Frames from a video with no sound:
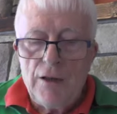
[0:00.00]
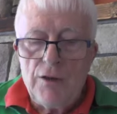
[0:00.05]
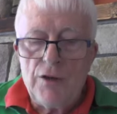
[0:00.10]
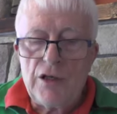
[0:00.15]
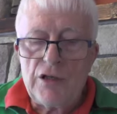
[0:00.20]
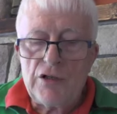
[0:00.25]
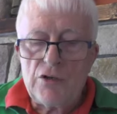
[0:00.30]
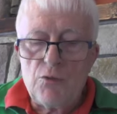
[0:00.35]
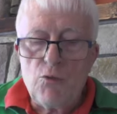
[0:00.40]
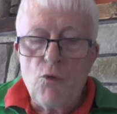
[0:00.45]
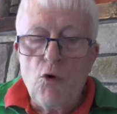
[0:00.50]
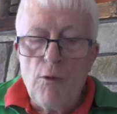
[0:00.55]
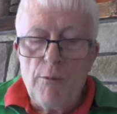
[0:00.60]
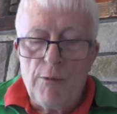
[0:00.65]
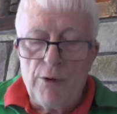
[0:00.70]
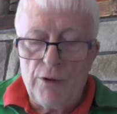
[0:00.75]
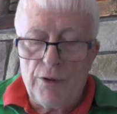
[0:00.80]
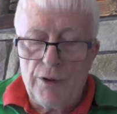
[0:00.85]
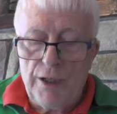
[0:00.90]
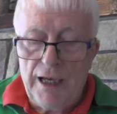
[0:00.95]
This
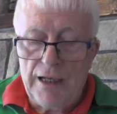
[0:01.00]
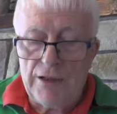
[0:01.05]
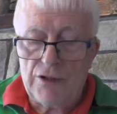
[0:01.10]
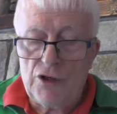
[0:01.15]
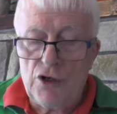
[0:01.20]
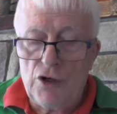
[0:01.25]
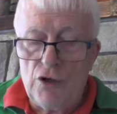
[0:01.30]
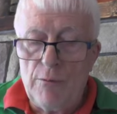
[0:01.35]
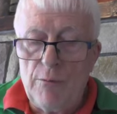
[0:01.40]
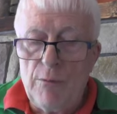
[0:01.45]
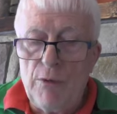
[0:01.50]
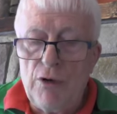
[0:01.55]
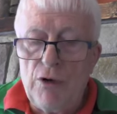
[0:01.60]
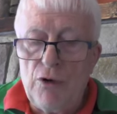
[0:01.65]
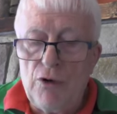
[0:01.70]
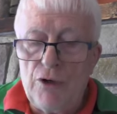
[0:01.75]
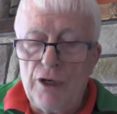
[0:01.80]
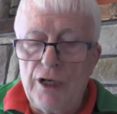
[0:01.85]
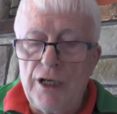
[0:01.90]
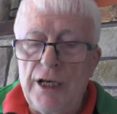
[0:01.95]
woman has her
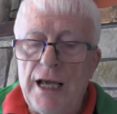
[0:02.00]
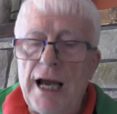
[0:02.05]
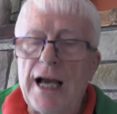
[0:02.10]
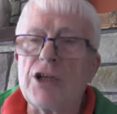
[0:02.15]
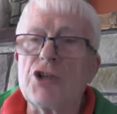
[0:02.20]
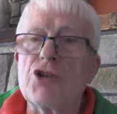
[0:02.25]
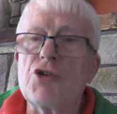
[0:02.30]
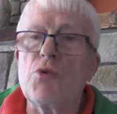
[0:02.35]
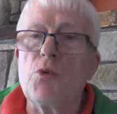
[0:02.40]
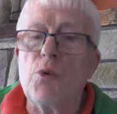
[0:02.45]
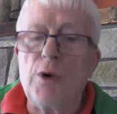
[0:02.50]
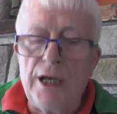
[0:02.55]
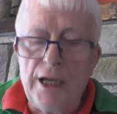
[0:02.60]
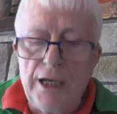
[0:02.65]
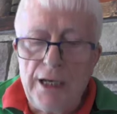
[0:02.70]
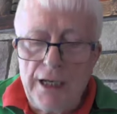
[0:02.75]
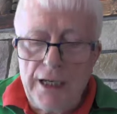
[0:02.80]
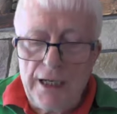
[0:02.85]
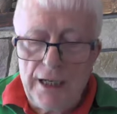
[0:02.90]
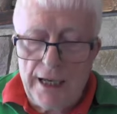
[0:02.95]
moon in
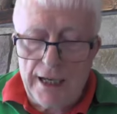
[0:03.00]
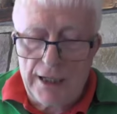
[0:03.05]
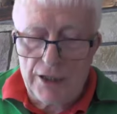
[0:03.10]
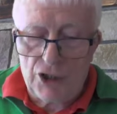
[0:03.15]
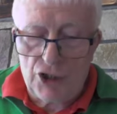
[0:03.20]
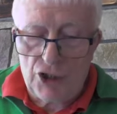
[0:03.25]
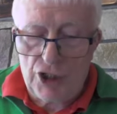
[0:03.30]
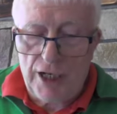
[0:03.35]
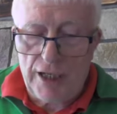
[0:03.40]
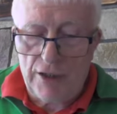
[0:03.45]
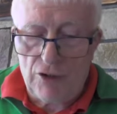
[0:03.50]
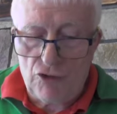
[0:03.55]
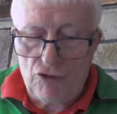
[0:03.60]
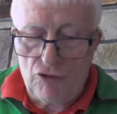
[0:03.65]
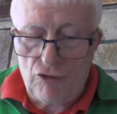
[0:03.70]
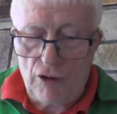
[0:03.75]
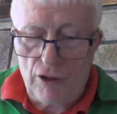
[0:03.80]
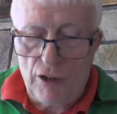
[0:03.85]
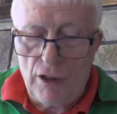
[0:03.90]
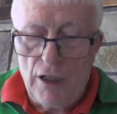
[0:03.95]
Ashwini
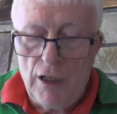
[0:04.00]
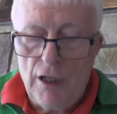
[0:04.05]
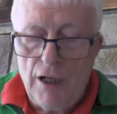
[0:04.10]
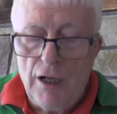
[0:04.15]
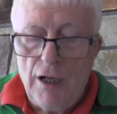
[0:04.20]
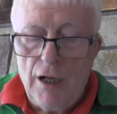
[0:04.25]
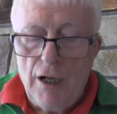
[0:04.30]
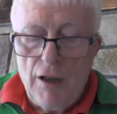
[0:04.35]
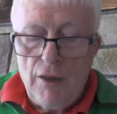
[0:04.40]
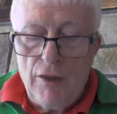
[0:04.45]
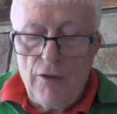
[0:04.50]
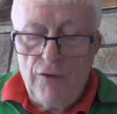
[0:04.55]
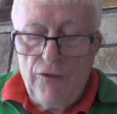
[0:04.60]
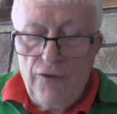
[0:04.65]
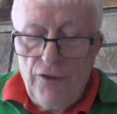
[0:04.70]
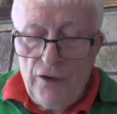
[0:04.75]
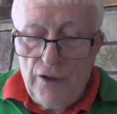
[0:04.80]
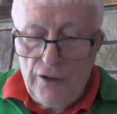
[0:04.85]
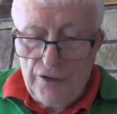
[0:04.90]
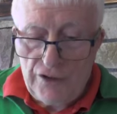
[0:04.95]
nakshatra, the
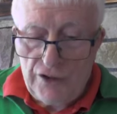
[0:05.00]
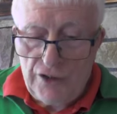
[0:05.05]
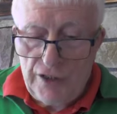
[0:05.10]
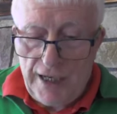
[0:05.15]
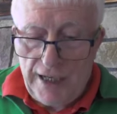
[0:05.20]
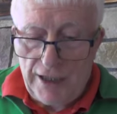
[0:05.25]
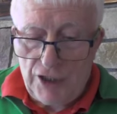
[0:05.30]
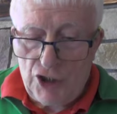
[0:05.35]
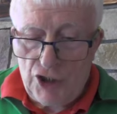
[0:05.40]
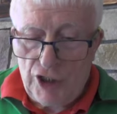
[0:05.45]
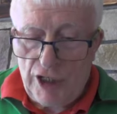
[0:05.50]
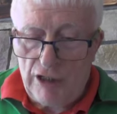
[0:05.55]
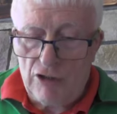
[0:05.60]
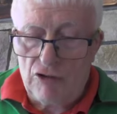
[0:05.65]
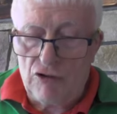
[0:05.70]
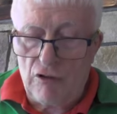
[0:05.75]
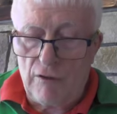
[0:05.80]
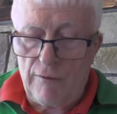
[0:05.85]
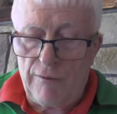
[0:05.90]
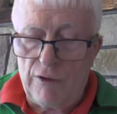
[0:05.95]
first
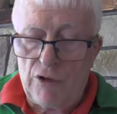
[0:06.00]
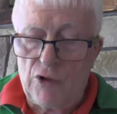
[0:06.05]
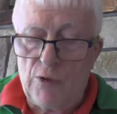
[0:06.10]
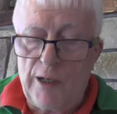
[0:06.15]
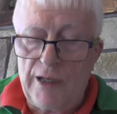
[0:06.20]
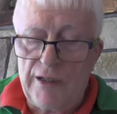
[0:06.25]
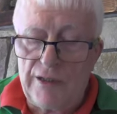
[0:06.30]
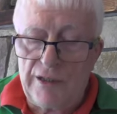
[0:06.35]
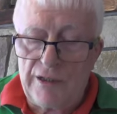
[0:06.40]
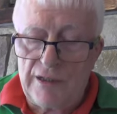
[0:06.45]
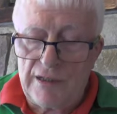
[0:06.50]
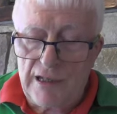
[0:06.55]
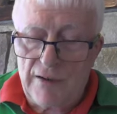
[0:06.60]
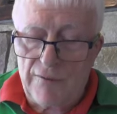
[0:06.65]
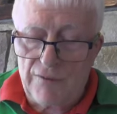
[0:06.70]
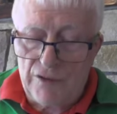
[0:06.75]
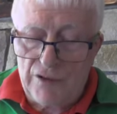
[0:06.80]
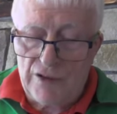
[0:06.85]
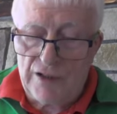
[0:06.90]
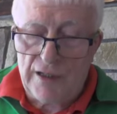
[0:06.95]
nakshatra of the
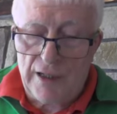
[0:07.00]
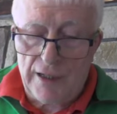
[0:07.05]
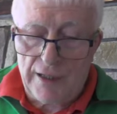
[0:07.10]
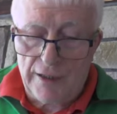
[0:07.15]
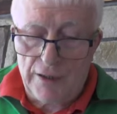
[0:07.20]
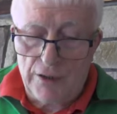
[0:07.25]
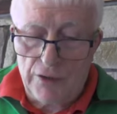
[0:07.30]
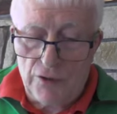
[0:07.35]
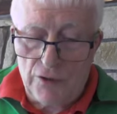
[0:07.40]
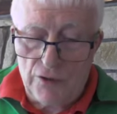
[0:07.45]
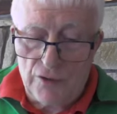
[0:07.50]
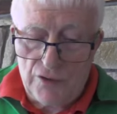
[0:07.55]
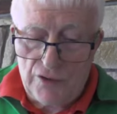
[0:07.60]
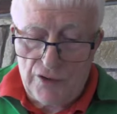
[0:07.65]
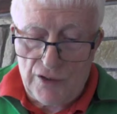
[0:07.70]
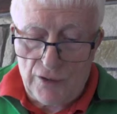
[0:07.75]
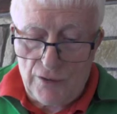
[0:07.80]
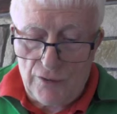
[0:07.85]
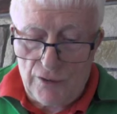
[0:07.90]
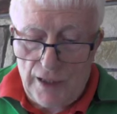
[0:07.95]
27 sign lunar
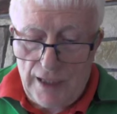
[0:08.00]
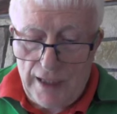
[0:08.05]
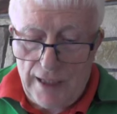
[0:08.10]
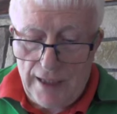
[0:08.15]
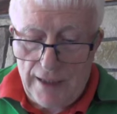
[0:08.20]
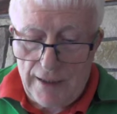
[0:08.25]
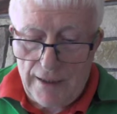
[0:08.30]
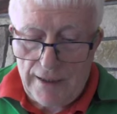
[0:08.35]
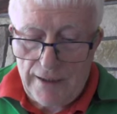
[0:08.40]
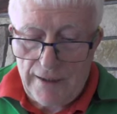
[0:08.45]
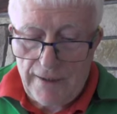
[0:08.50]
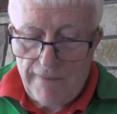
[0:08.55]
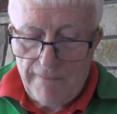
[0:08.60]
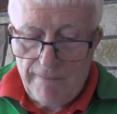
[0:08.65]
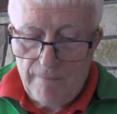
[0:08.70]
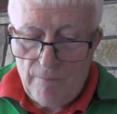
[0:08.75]
zodiac.